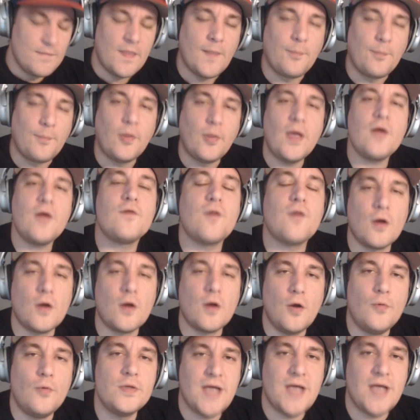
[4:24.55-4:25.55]
the players
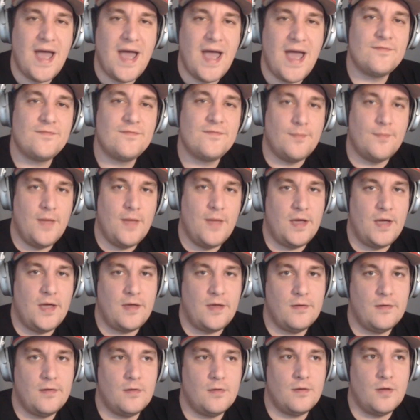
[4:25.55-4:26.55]
are going to have to make